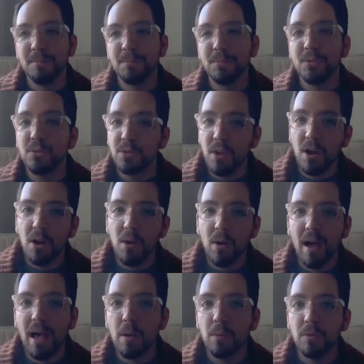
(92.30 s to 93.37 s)
So
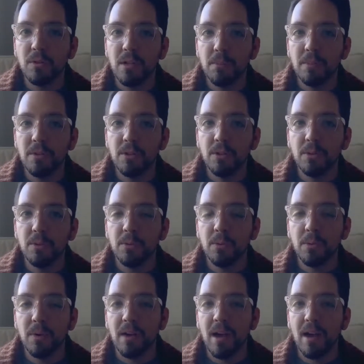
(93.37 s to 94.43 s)
I will jump
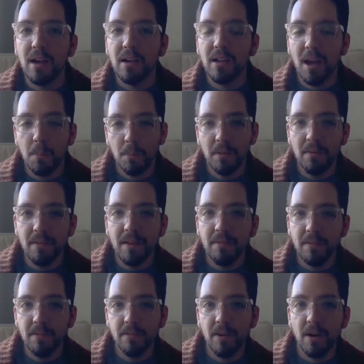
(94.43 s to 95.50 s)
into a couple of
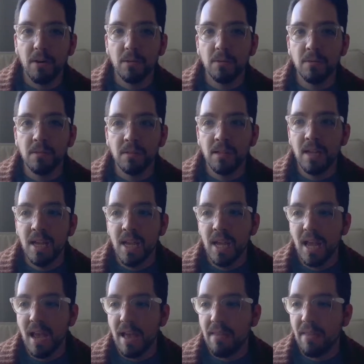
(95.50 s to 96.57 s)
FFOs
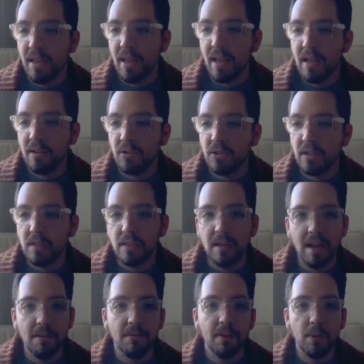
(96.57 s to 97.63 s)
and then just
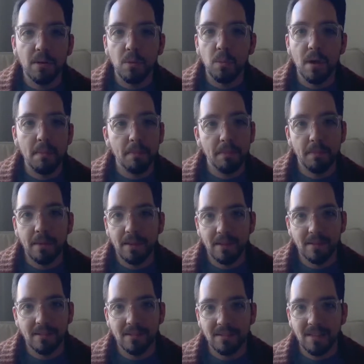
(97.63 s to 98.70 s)
an FO and a whip
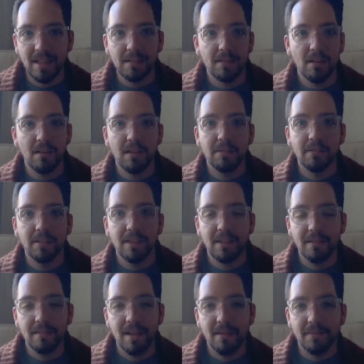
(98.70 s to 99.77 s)
because that's all I really
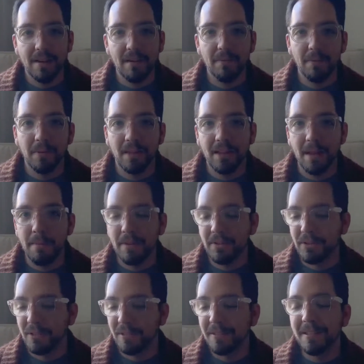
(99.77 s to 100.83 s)
have time for, like I
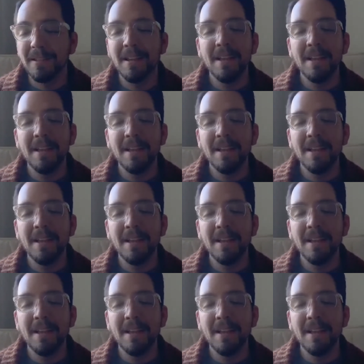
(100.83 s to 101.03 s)
mentioned.